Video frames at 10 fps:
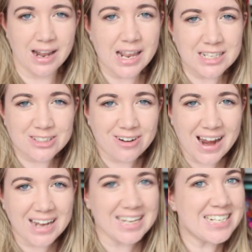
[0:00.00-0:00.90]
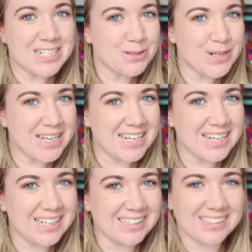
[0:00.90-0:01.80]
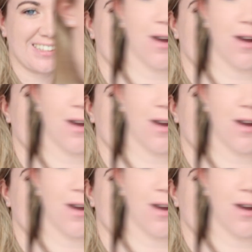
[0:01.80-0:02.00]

Let's crack into it.